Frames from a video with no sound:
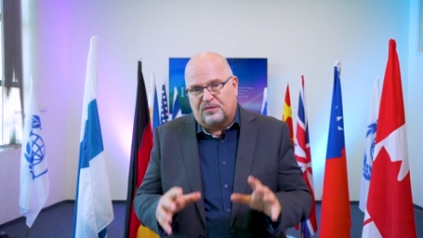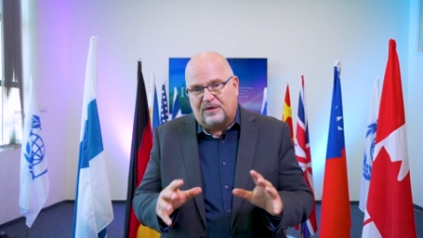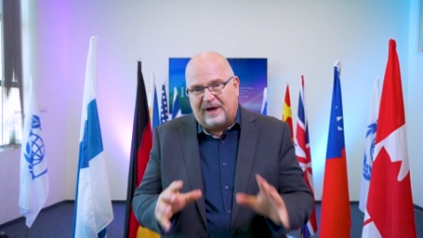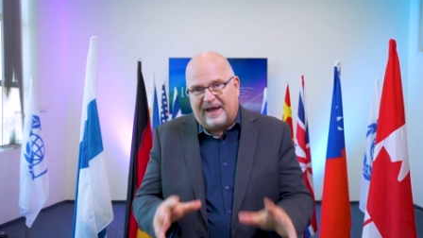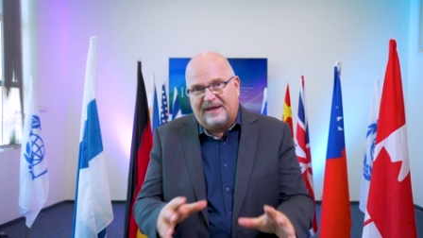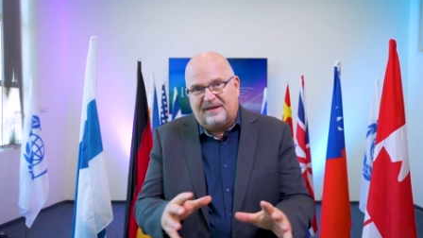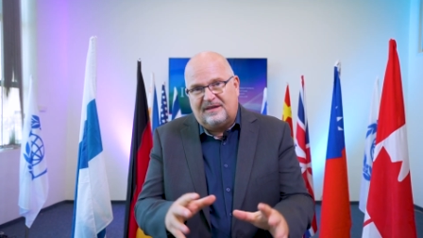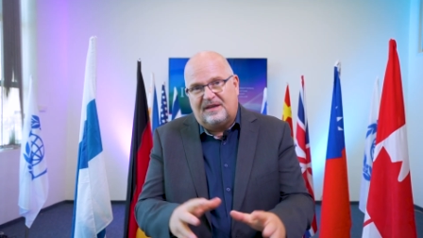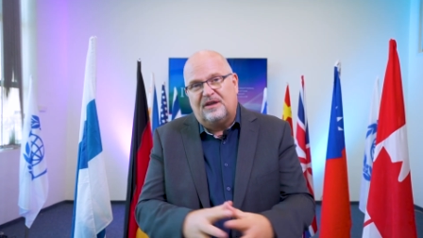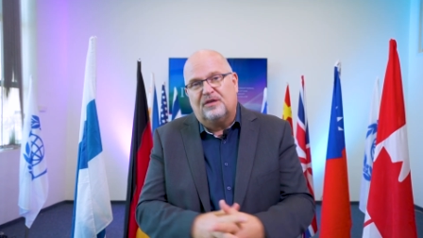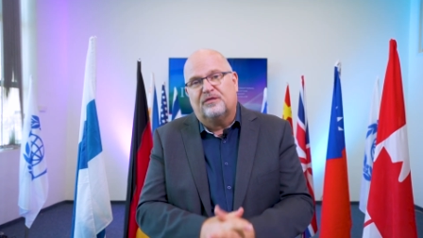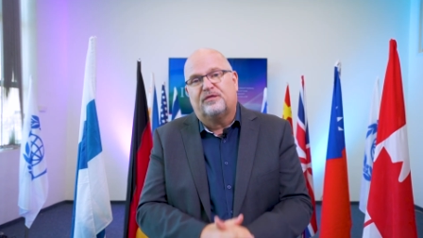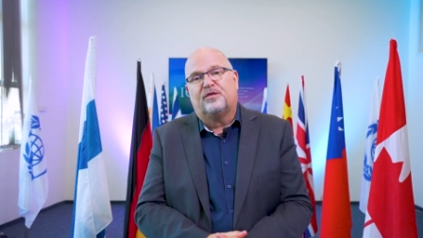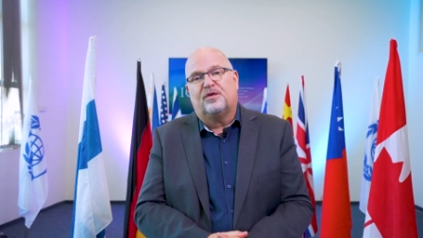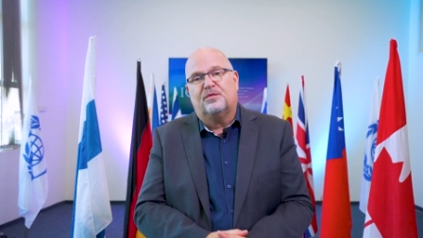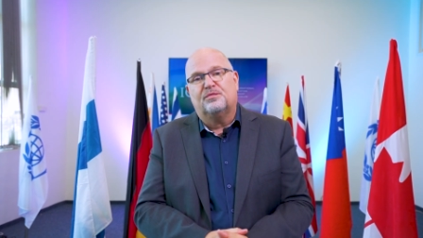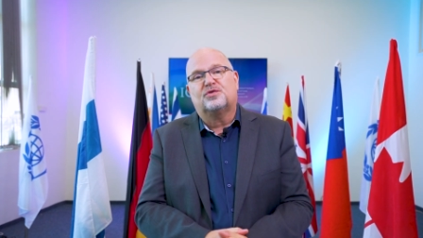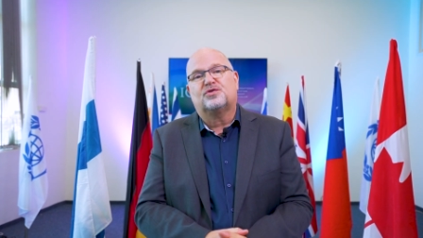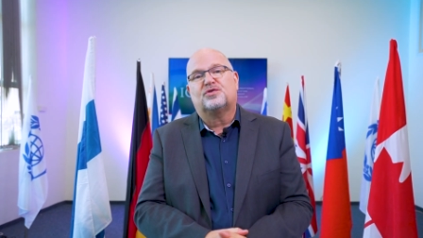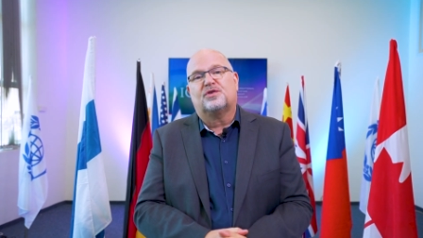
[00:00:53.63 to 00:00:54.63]
right here
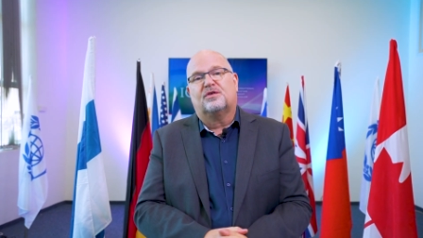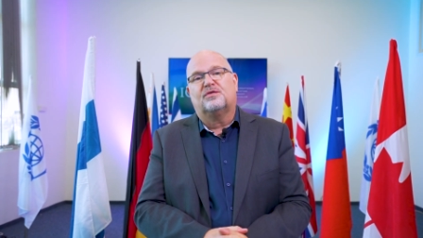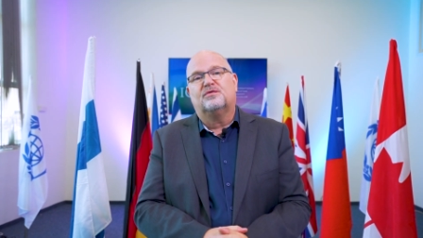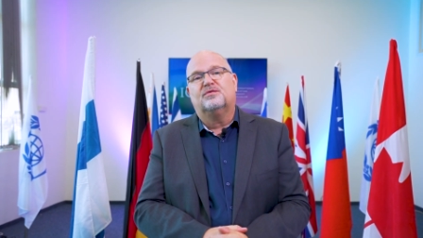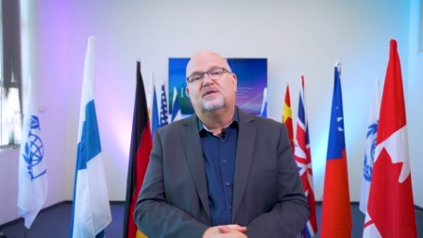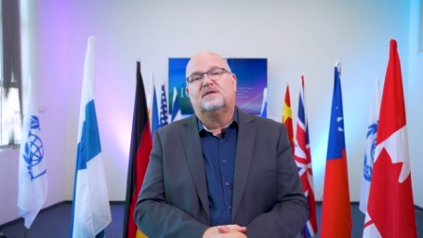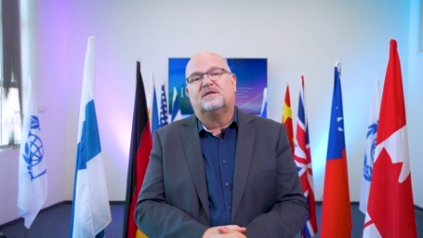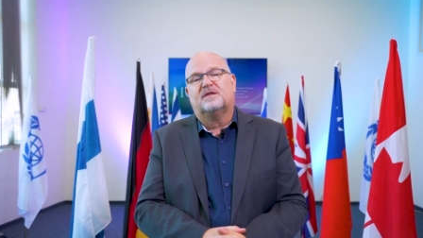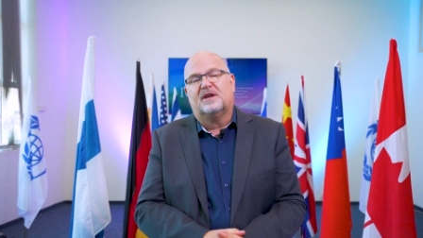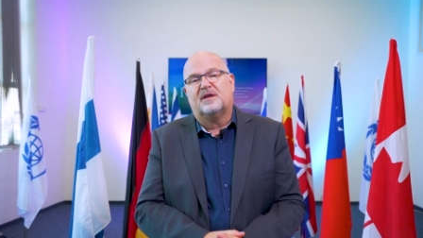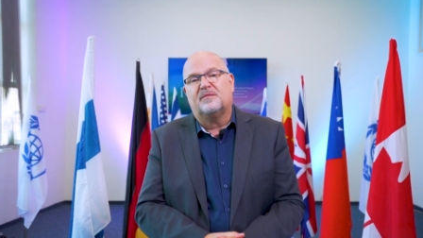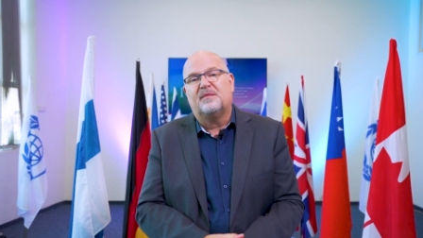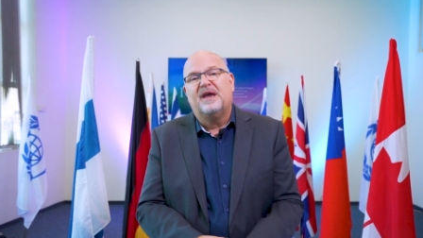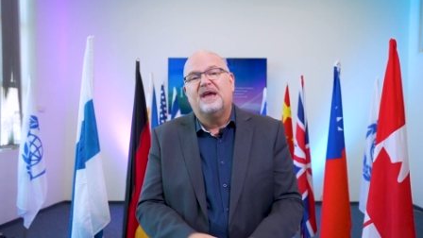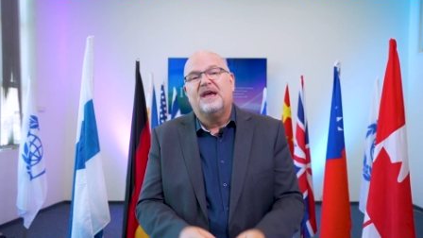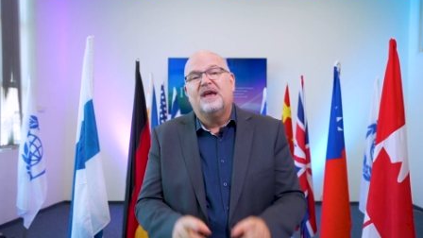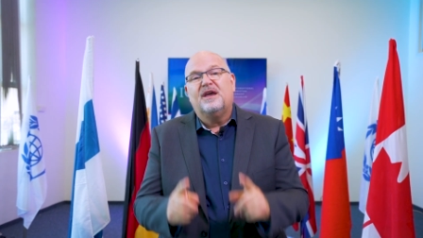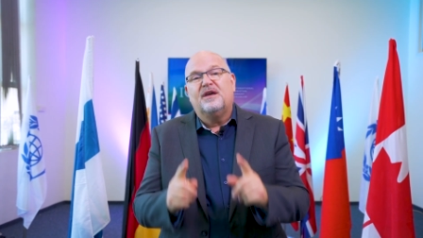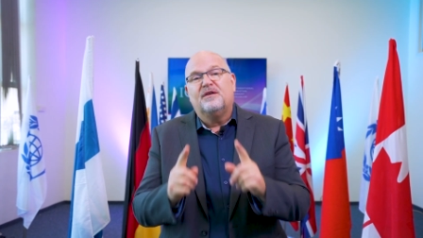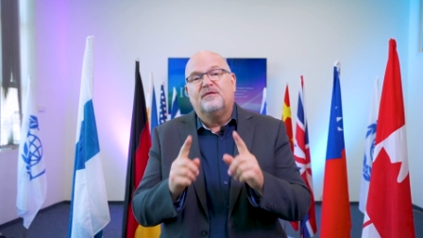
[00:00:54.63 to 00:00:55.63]
from Jerusalem
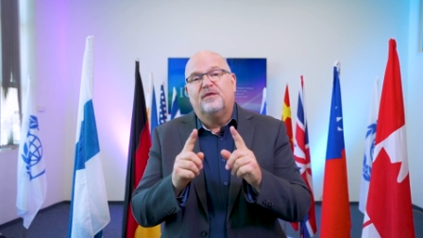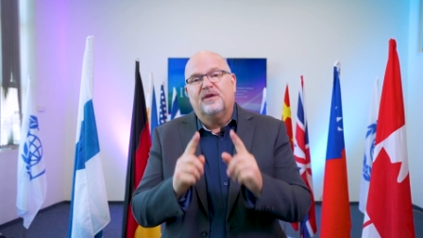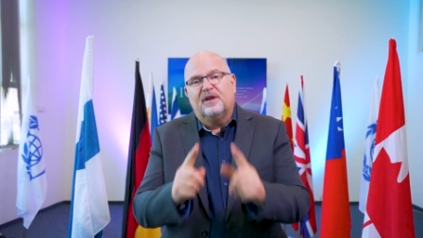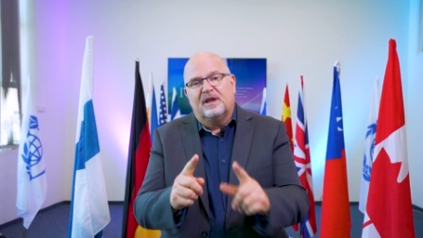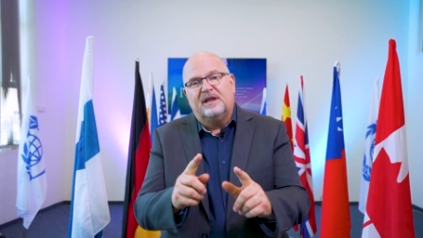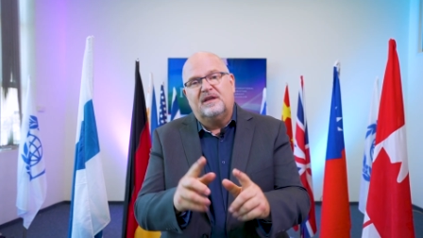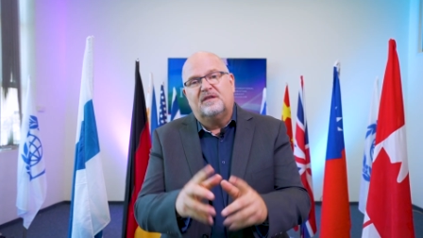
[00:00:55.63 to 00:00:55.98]
will